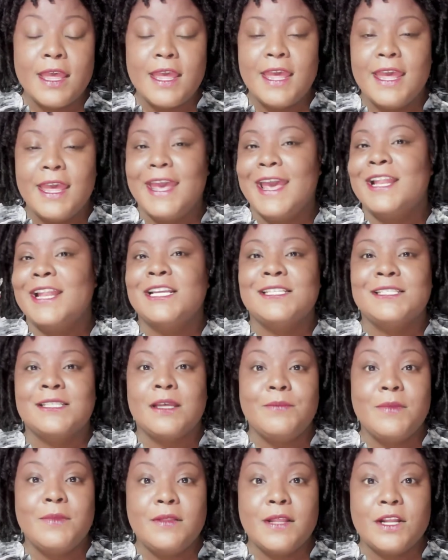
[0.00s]
and it's
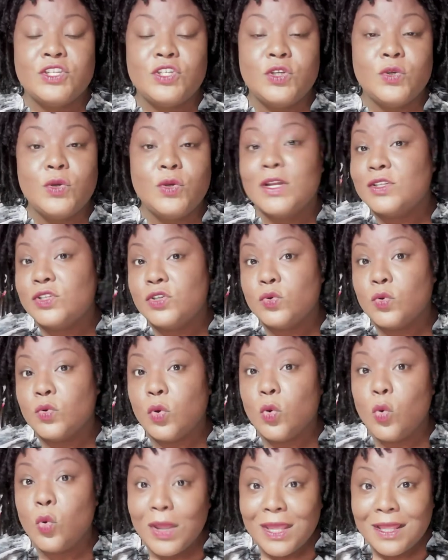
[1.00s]
something that you can do
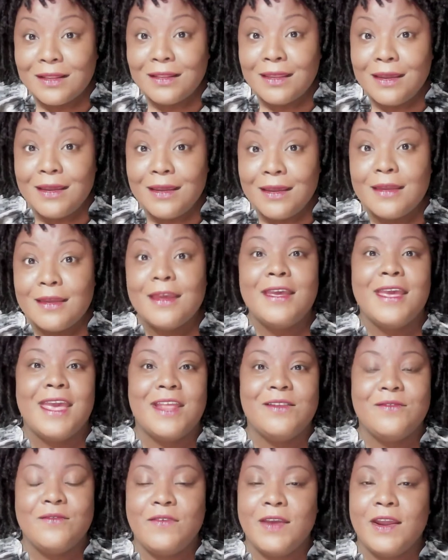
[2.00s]
quickly and
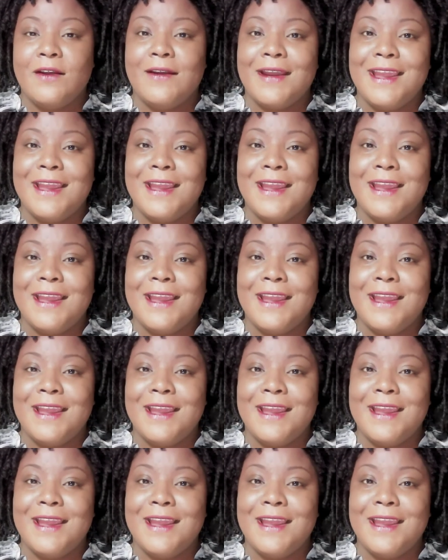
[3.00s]
very